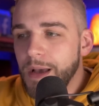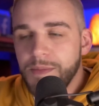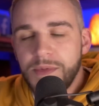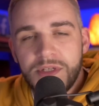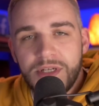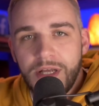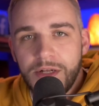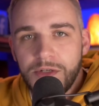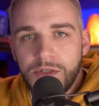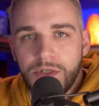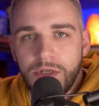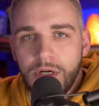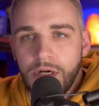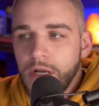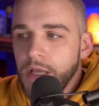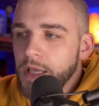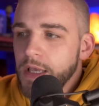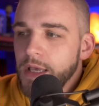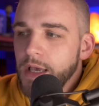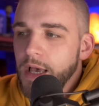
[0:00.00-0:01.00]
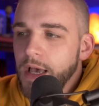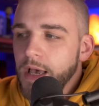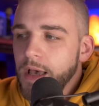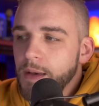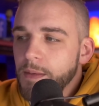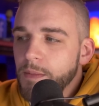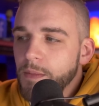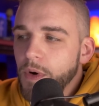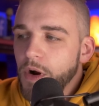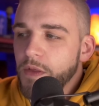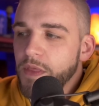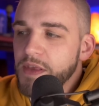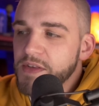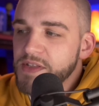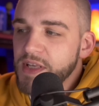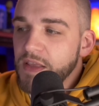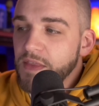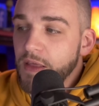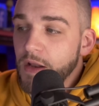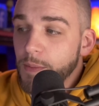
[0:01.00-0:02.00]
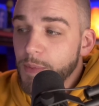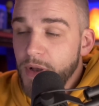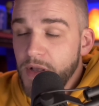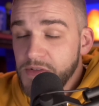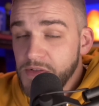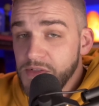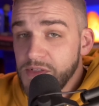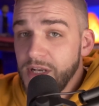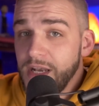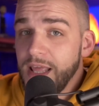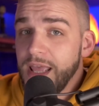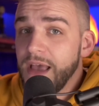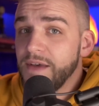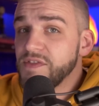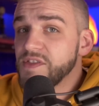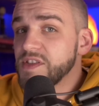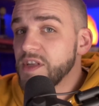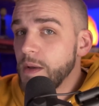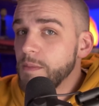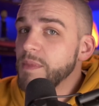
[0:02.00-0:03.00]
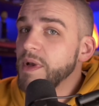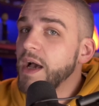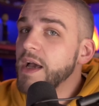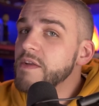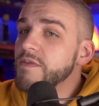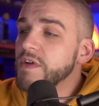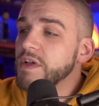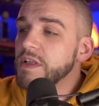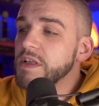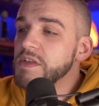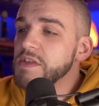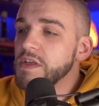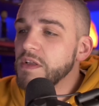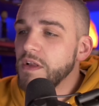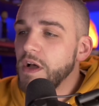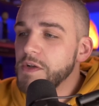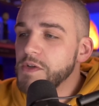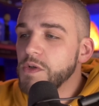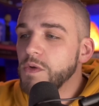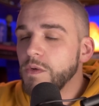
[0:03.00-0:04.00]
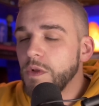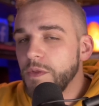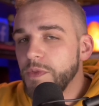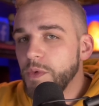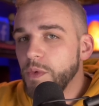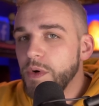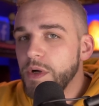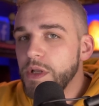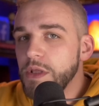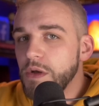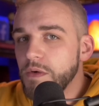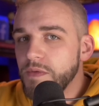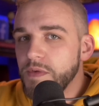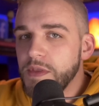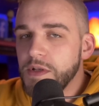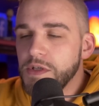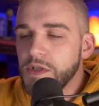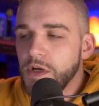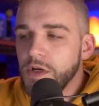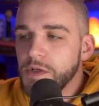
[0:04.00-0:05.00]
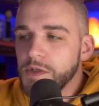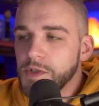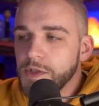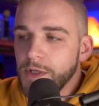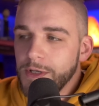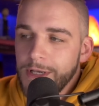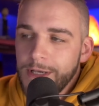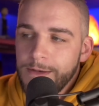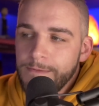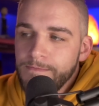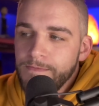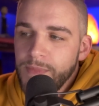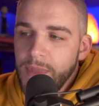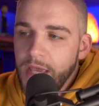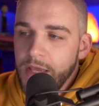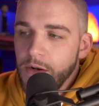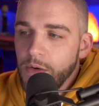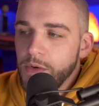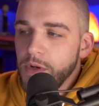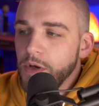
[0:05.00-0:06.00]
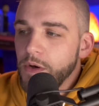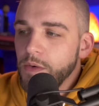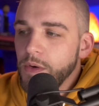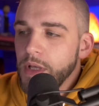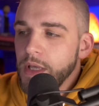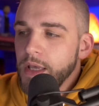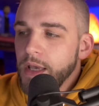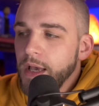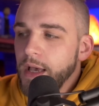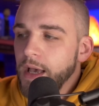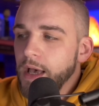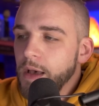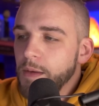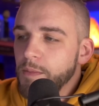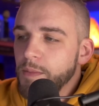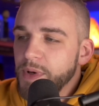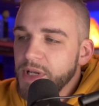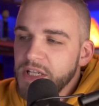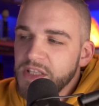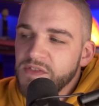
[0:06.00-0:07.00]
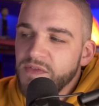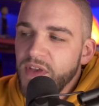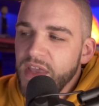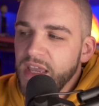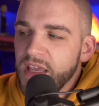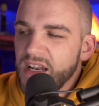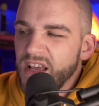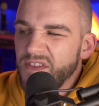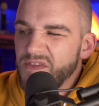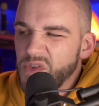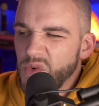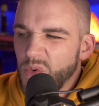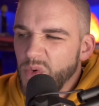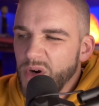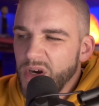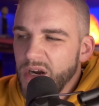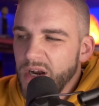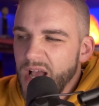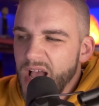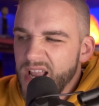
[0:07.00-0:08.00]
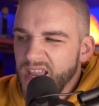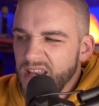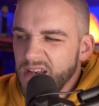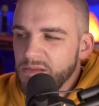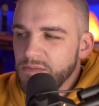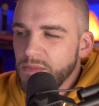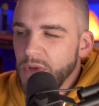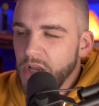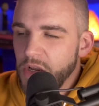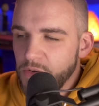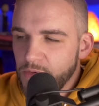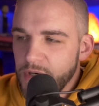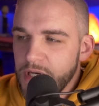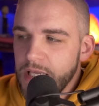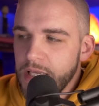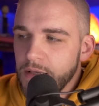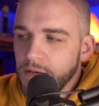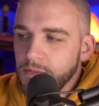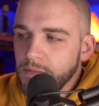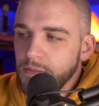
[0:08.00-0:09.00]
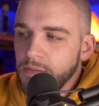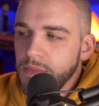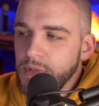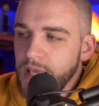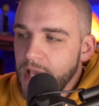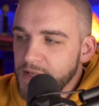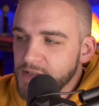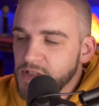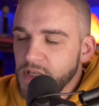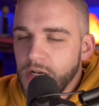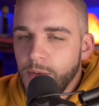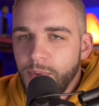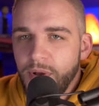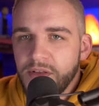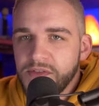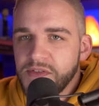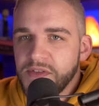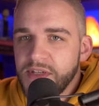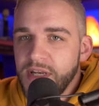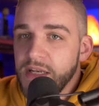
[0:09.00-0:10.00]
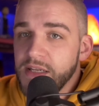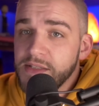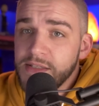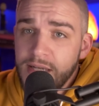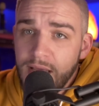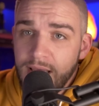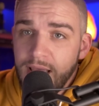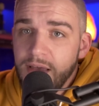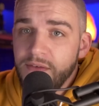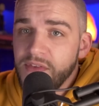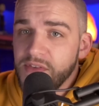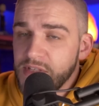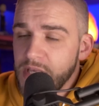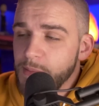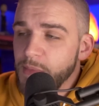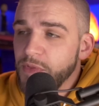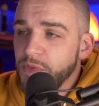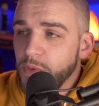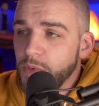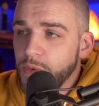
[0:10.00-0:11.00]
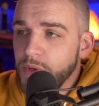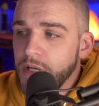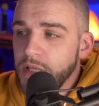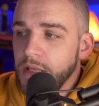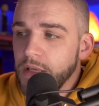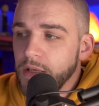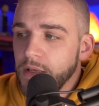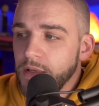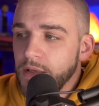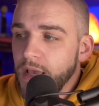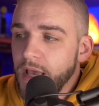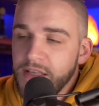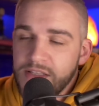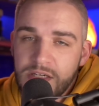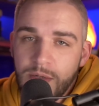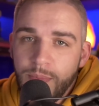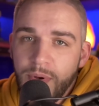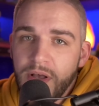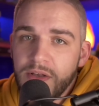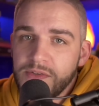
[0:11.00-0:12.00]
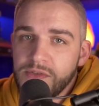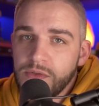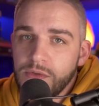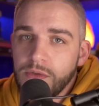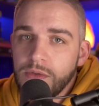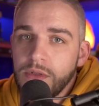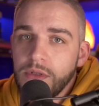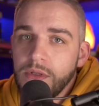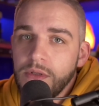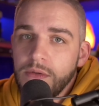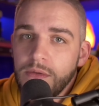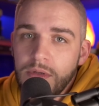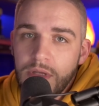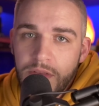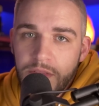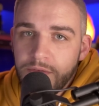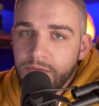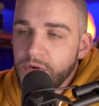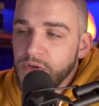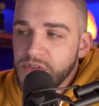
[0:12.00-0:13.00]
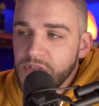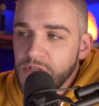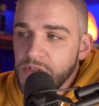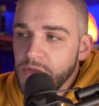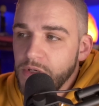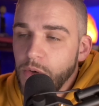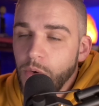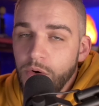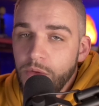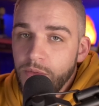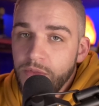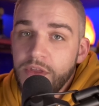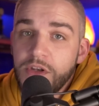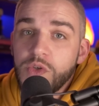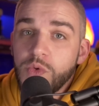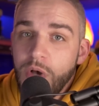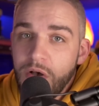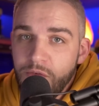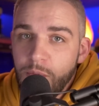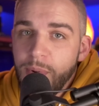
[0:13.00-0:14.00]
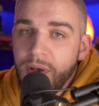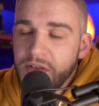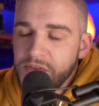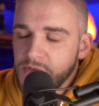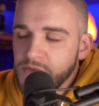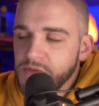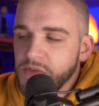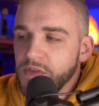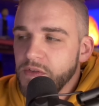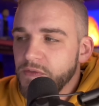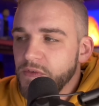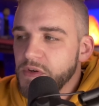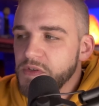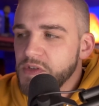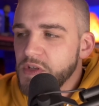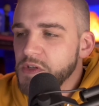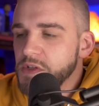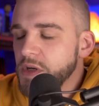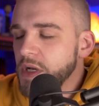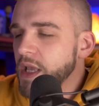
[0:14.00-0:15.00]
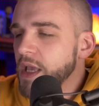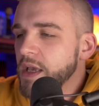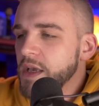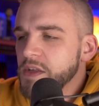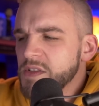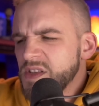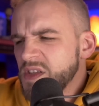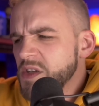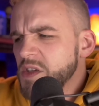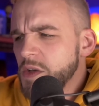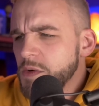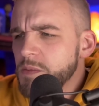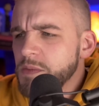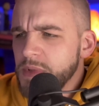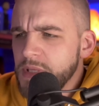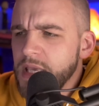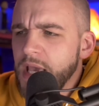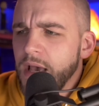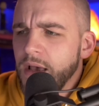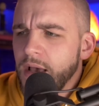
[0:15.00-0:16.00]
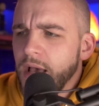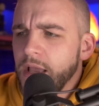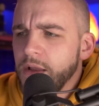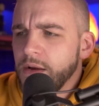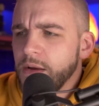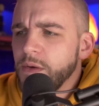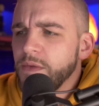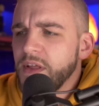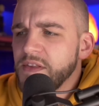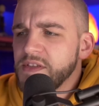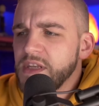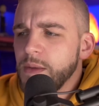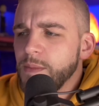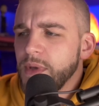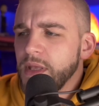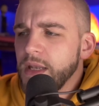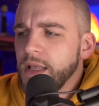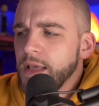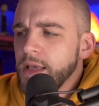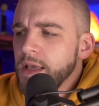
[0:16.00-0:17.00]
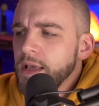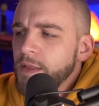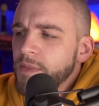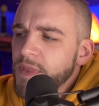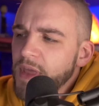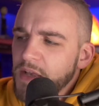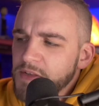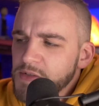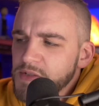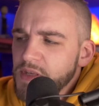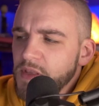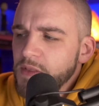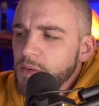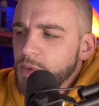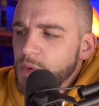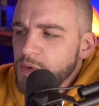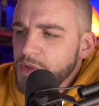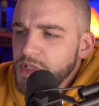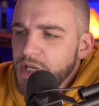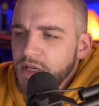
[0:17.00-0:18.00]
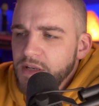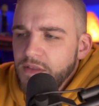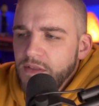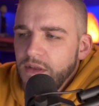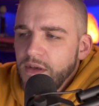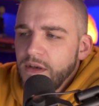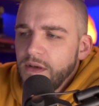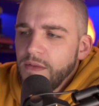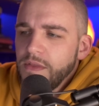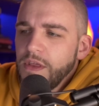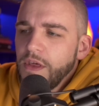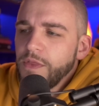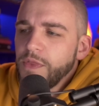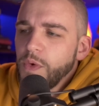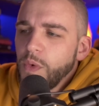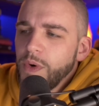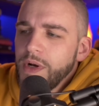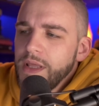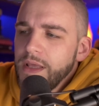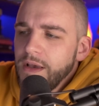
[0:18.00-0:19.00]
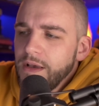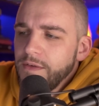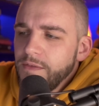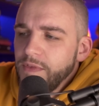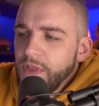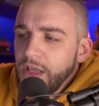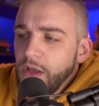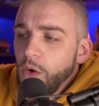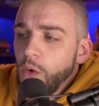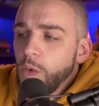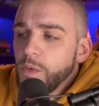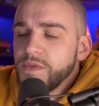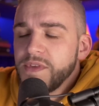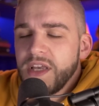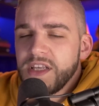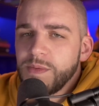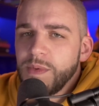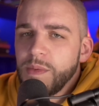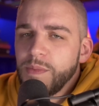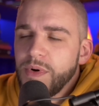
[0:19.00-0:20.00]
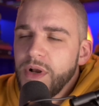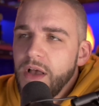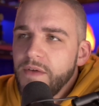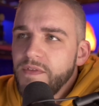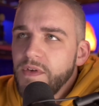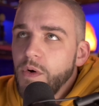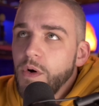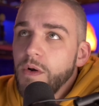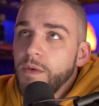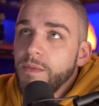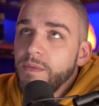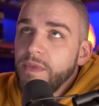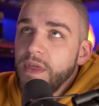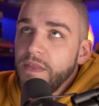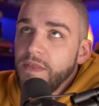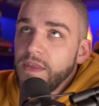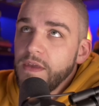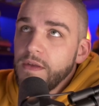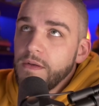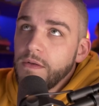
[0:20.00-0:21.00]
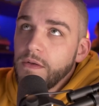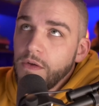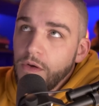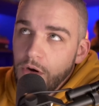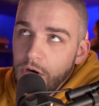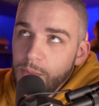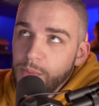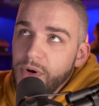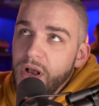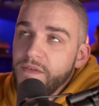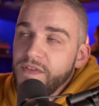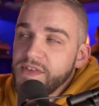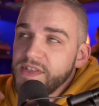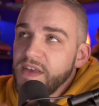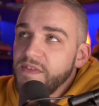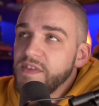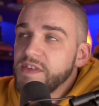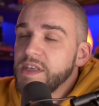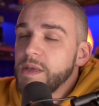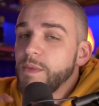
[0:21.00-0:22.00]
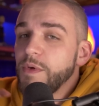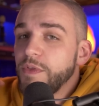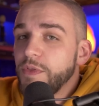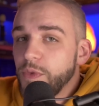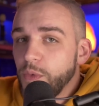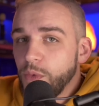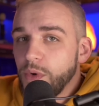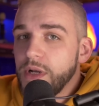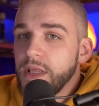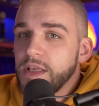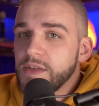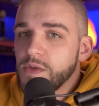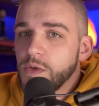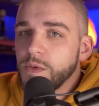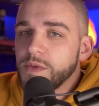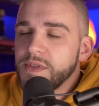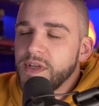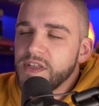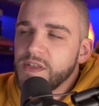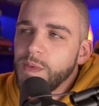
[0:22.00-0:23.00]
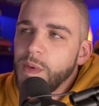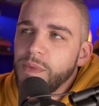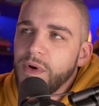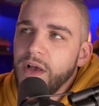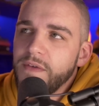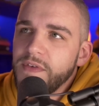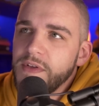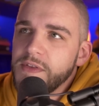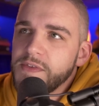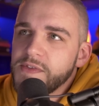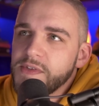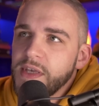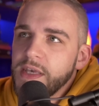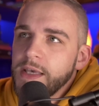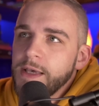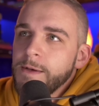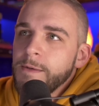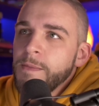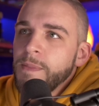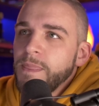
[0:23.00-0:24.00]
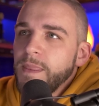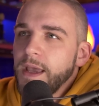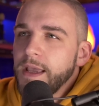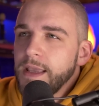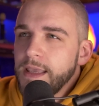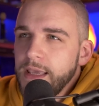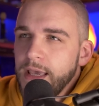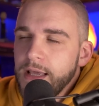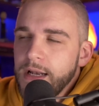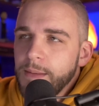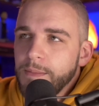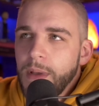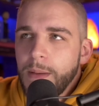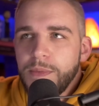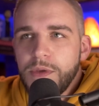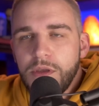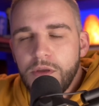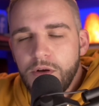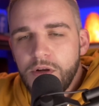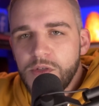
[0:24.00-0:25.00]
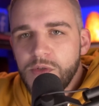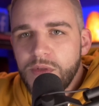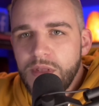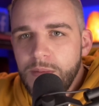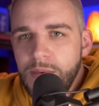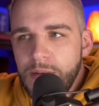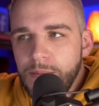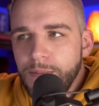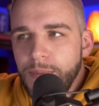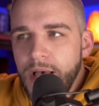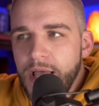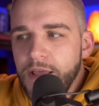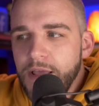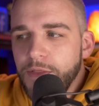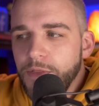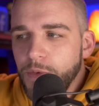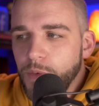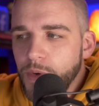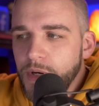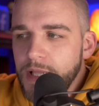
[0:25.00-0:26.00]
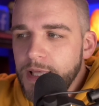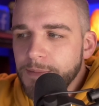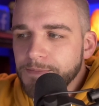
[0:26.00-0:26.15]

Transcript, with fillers: I'm just not sure. Um, are they saying that apostles today have some kind of ecclesiological authority over the church? I don't know, um, but it's vague enough to where I can agree. Yes, an apostle today does not have the same authority as an apostle in the first century or the 12 apostles in the first century. So you go, yeah, I agree with that statement. They also say that we reject the the authority of like Old Testament prophet or that the current prophets have the same authority as Old Testament prophets. Again, I'm, I'm curious what they mean by authority.